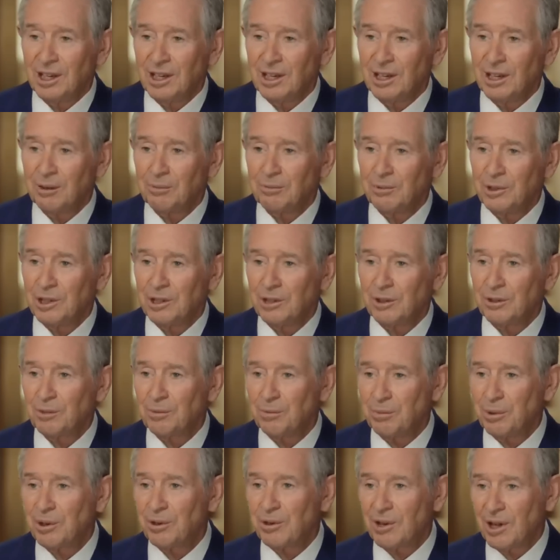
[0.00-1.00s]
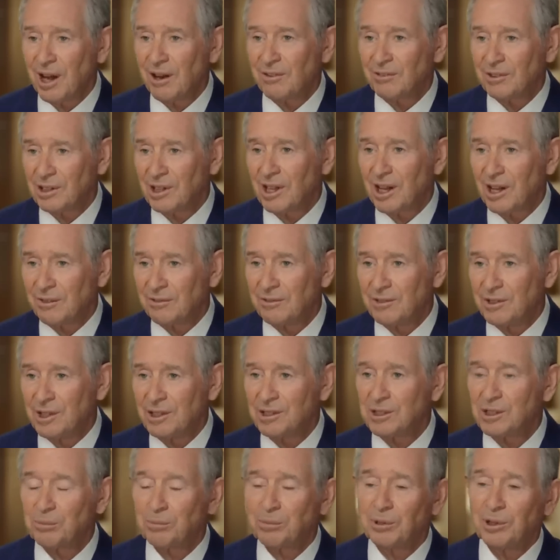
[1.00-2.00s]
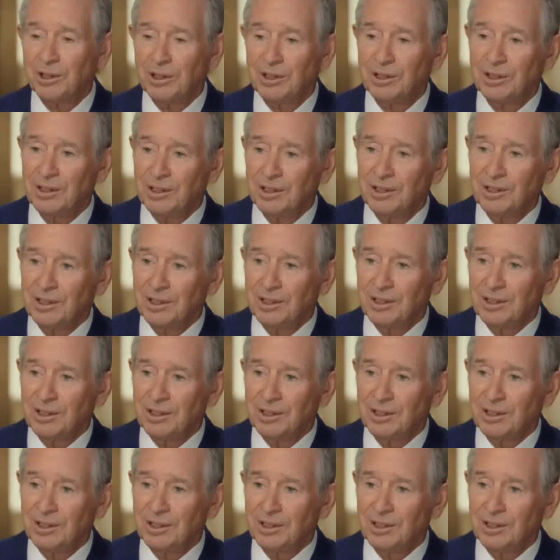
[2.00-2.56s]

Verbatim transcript: and we don't appear to have a lot of discipline